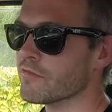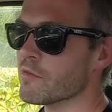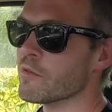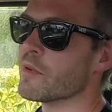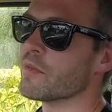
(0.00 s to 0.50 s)

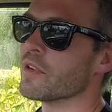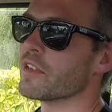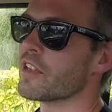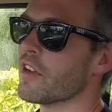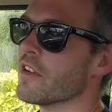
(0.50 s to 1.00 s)
rubber bumper
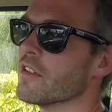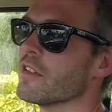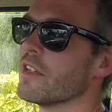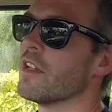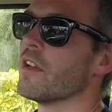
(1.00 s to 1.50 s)
car
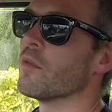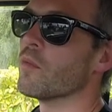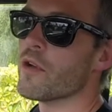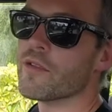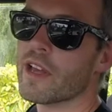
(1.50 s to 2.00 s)

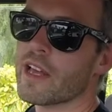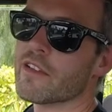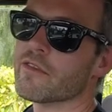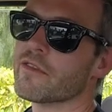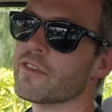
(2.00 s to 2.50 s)
won't
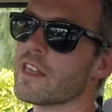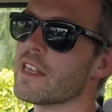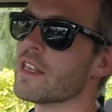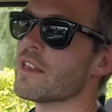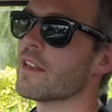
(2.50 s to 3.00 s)
have
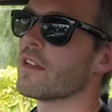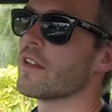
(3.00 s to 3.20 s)
the